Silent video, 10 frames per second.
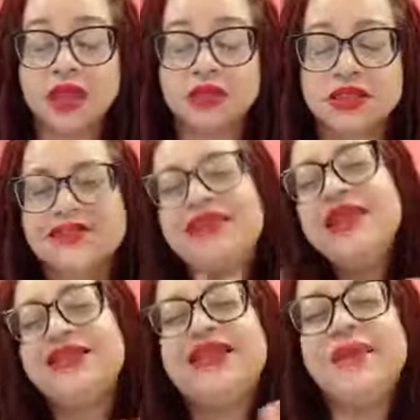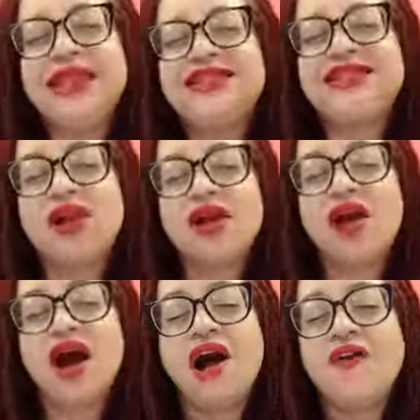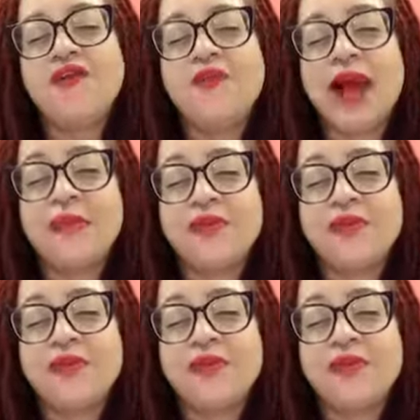So let me let me start off by